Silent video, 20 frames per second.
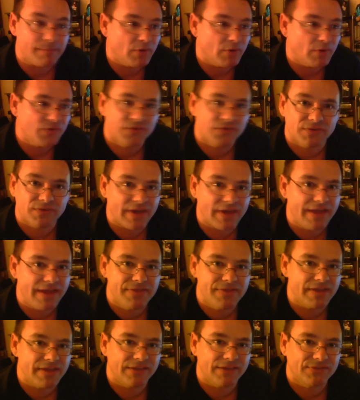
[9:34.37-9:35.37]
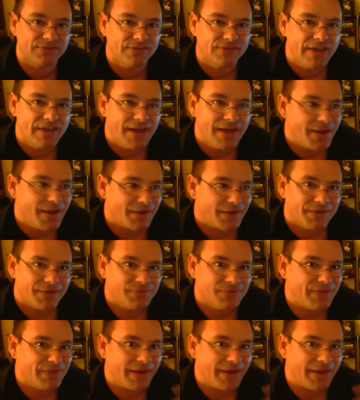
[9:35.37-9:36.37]
Most atheists,
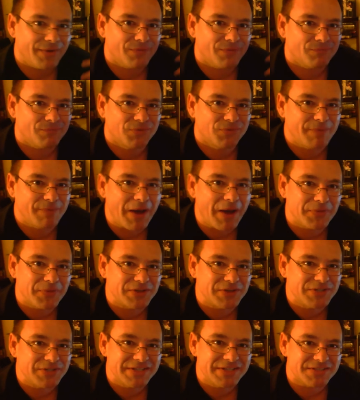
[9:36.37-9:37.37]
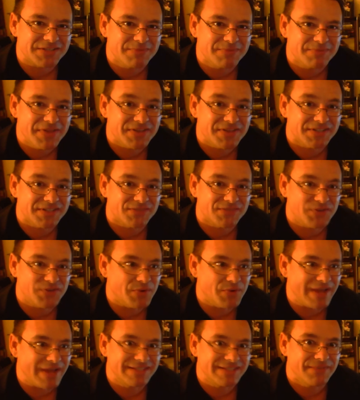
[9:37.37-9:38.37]
they spout the Jesus mythicist
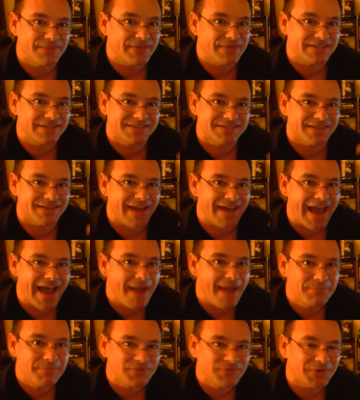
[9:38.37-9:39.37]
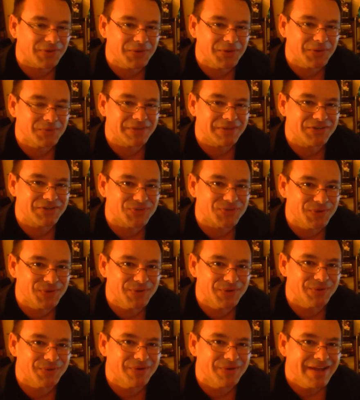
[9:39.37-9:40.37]
view as if it's absolutely
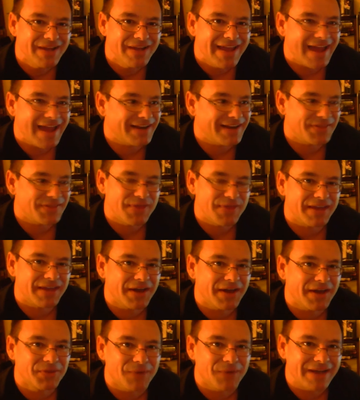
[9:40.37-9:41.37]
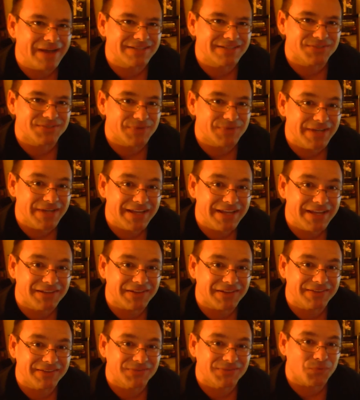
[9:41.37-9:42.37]
true, and to think otherwise is
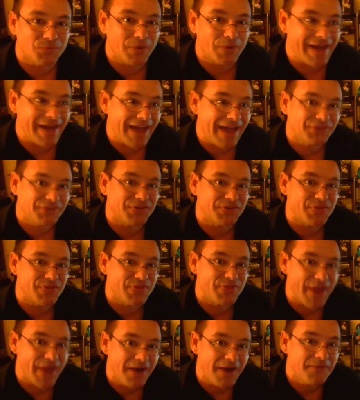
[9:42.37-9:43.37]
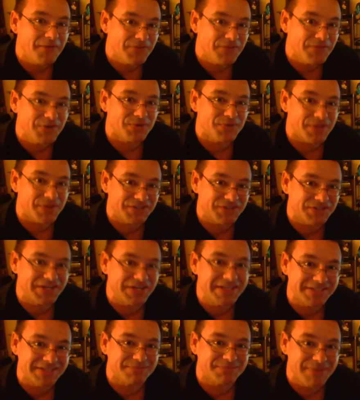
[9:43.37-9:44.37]
ridiculous, when actually their view, the
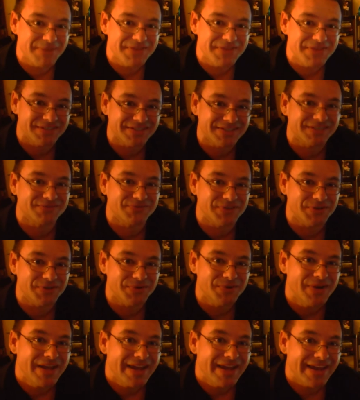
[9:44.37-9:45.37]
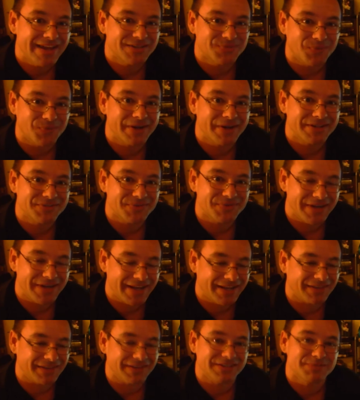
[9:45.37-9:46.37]
Jesus mythicist view, is what is
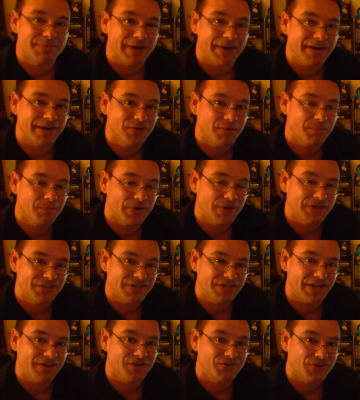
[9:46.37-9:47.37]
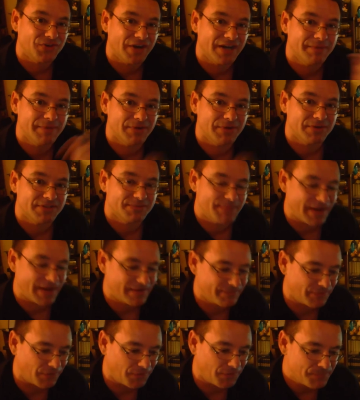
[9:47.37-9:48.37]
ridiculous. But I do appreciate you're trying to be
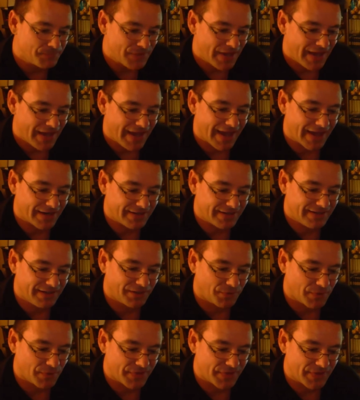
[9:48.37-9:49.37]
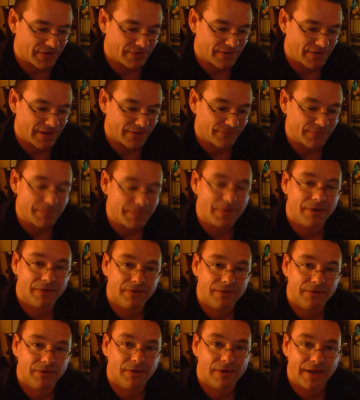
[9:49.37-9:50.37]
respectful and deal with it
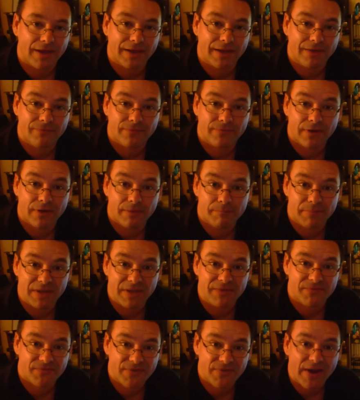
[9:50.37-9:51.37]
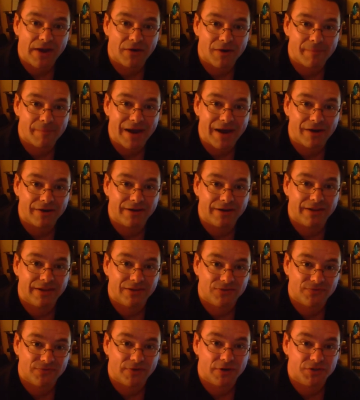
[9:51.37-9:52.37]
be fair about it
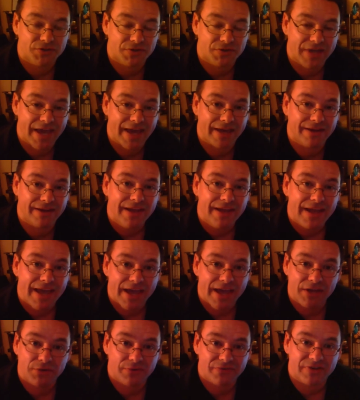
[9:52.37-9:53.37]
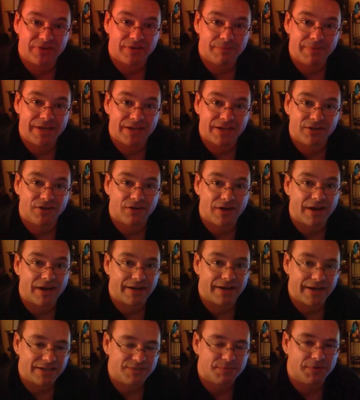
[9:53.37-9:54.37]
as far as you can, and you admit you're not
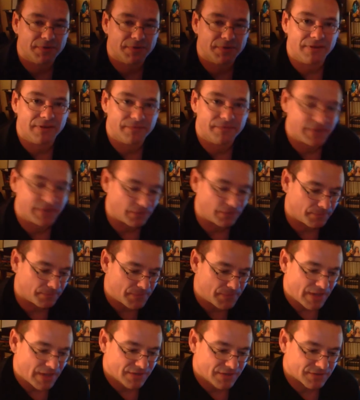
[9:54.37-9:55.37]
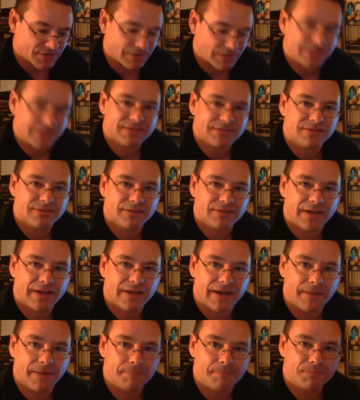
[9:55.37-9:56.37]
an expert in the field. So let's
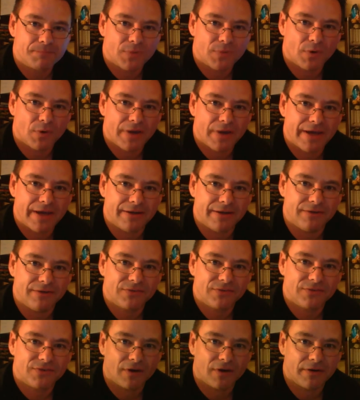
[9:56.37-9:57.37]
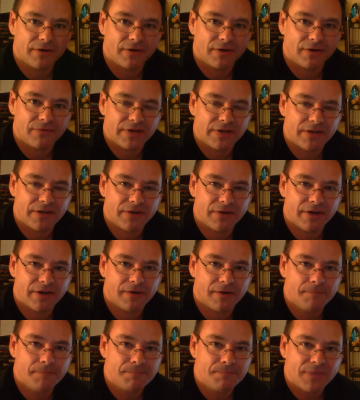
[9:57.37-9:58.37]
go ahead and start your video
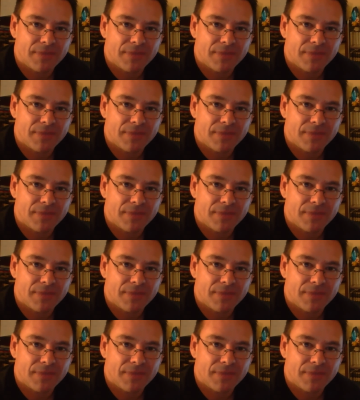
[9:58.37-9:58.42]
here.